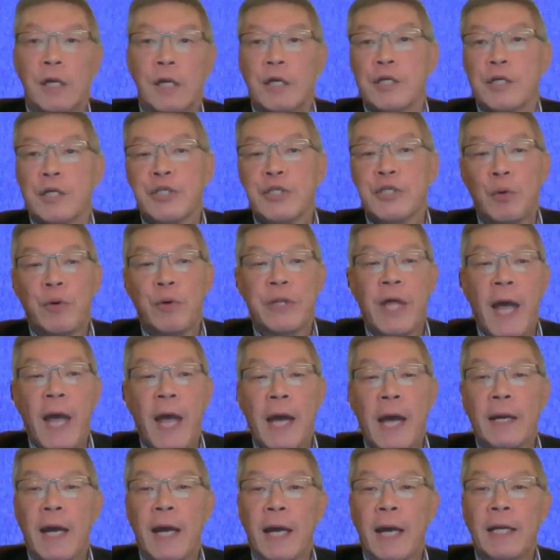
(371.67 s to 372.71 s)
So with
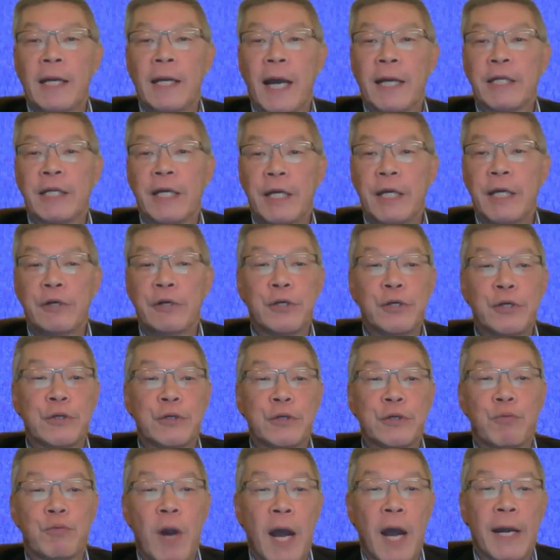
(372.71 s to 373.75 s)
that, I'd like to
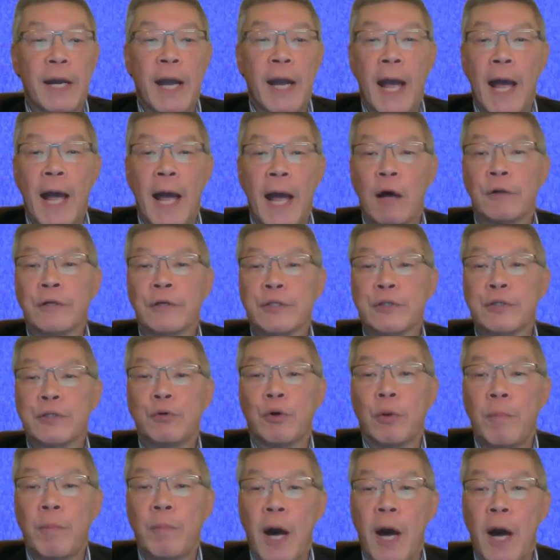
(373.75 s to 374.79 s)
introduce Ryan Howells, who
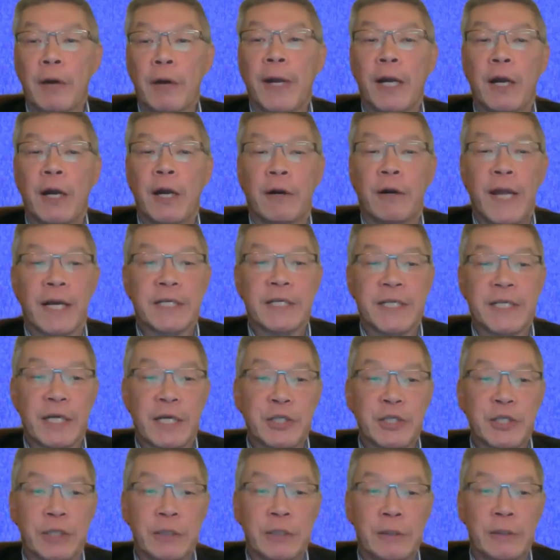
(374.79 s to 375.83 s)
will moderate our next
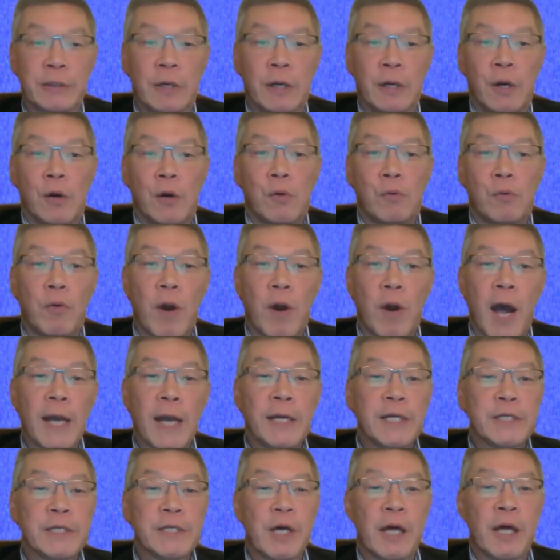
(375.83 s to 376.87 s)
session. Ryan
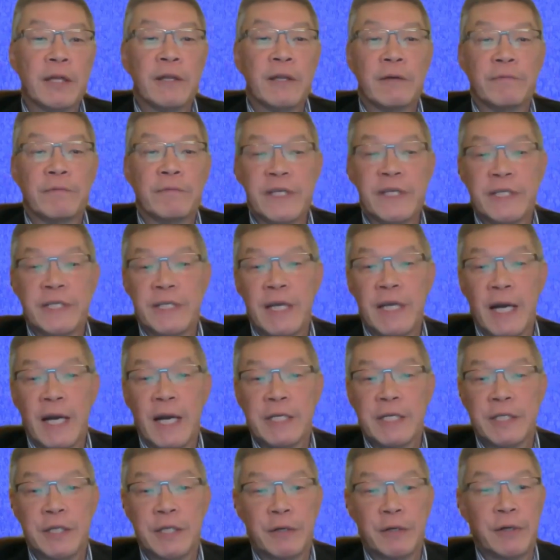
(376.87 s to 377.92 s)
is on the VCI
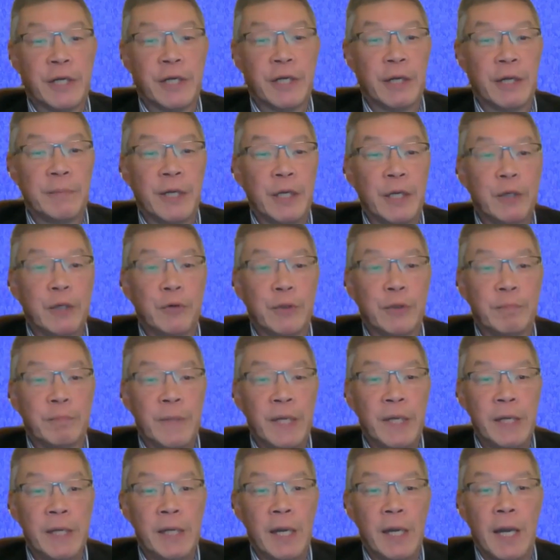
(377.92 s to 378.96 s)
steering committee with
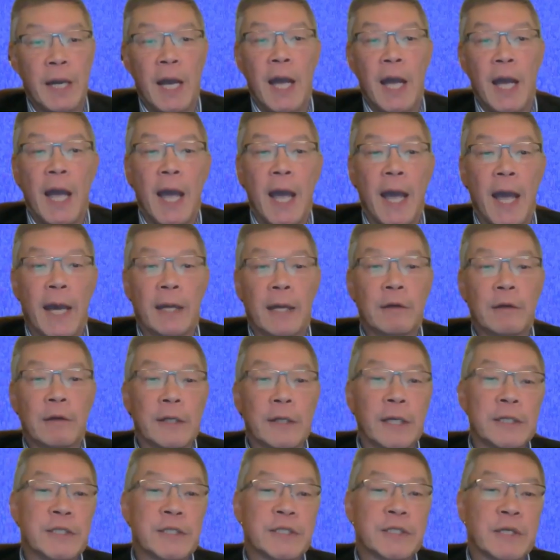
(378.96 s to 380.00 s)
me and
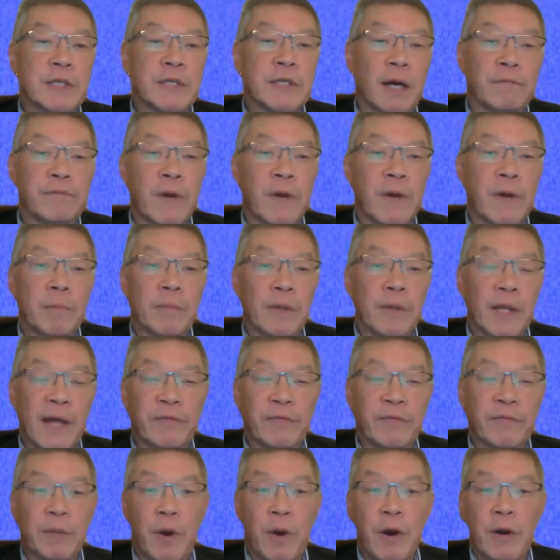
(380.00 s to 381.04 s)
is from
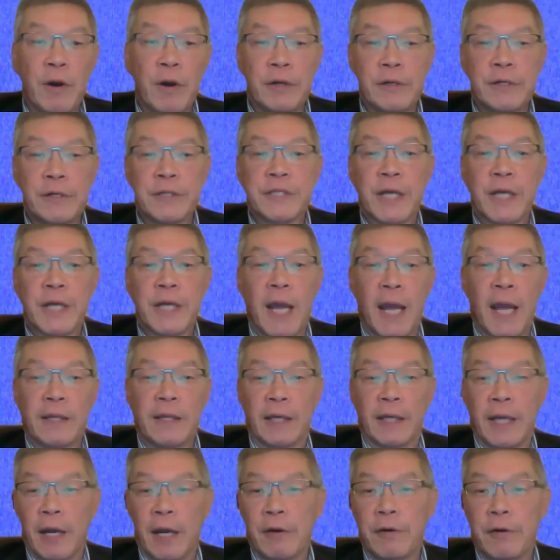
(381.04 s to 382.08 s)
Levitt Partners and the
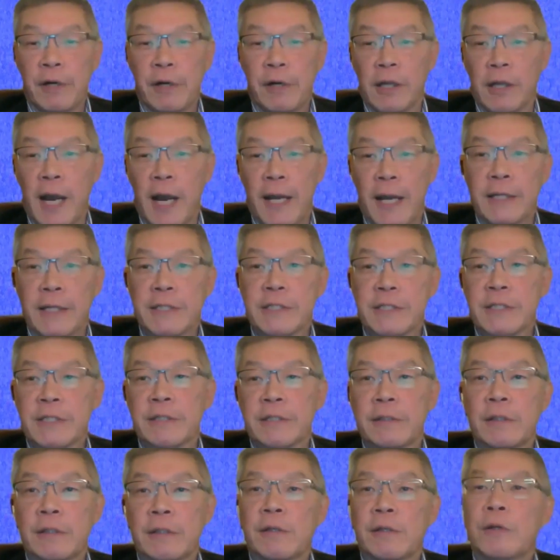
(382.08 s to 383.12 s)
Caron Alliance.
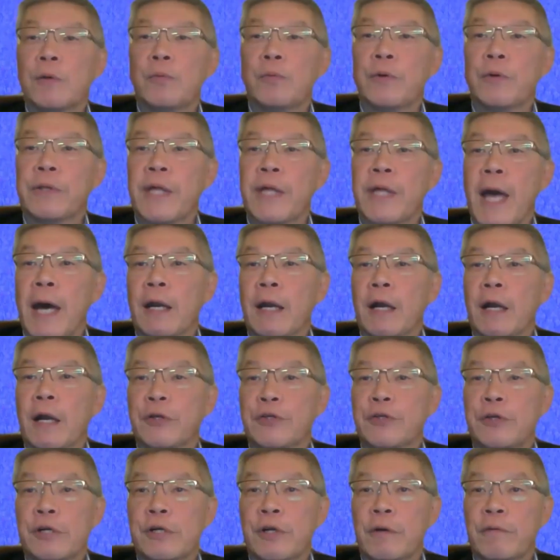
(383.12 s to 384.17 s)
With that, I'll
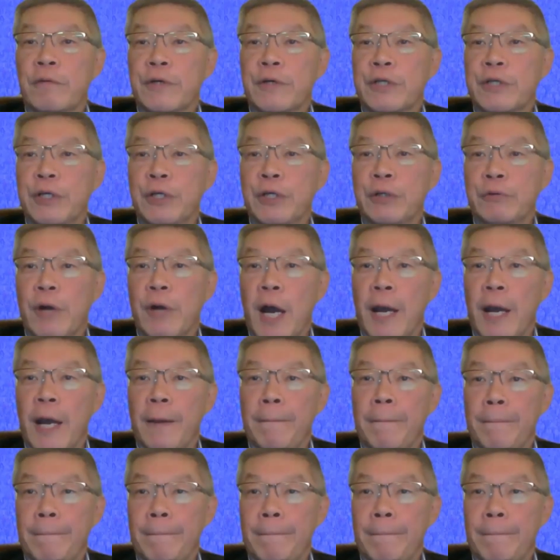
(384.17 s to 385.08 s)
turn it over to you, Ryan.